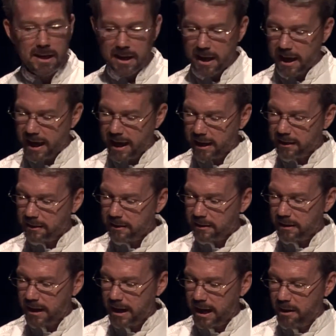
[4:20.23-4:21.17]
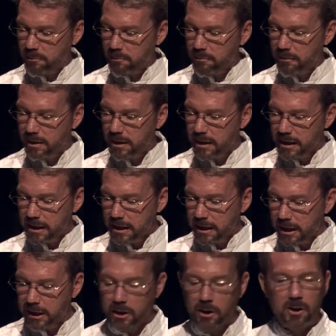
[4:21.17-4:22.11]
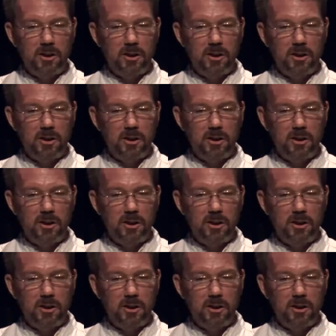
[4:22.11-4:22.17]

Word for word: And, um, you know,